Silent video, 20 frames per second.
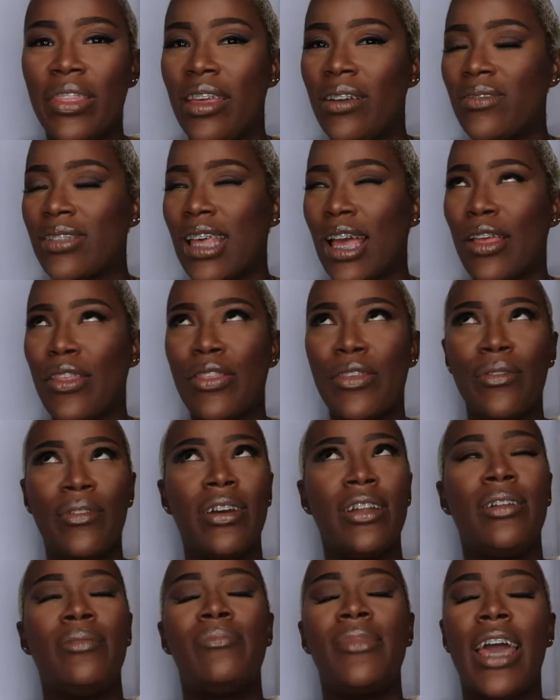it was like
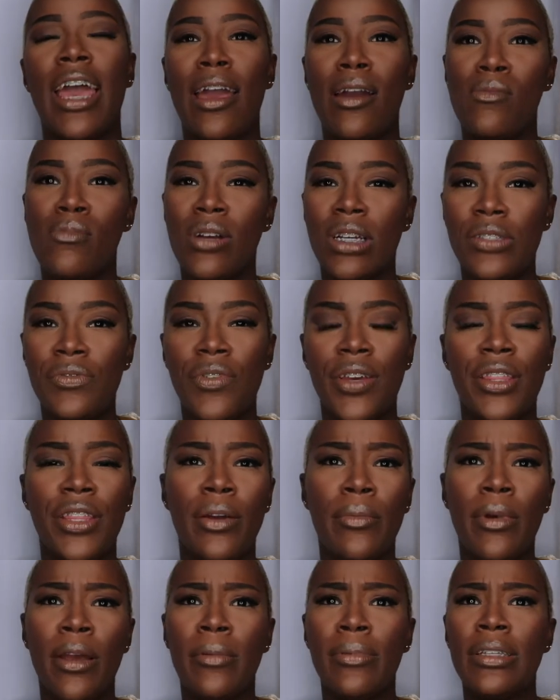three of them that had breastfed
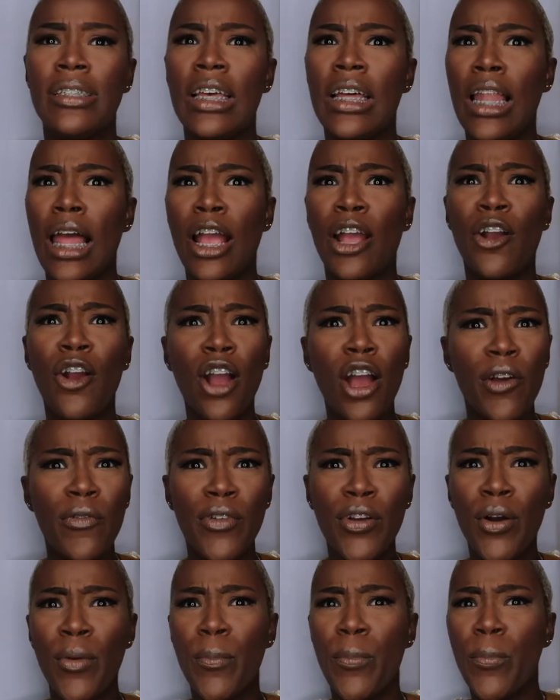their babies they're like girl
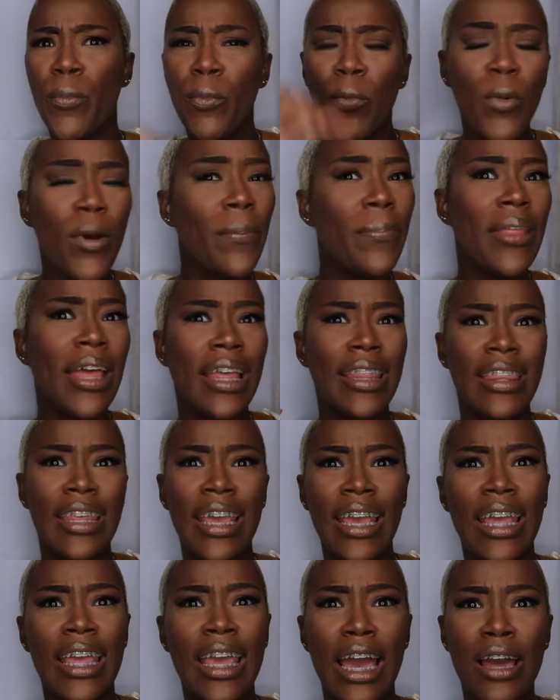if you don't whip that
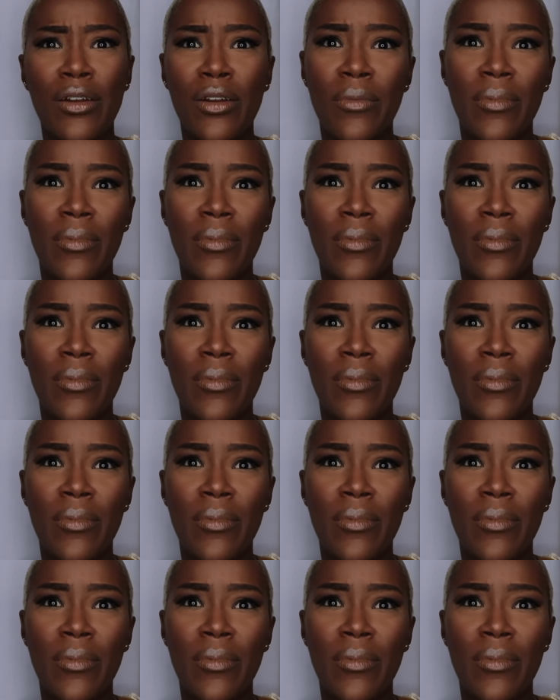thing out.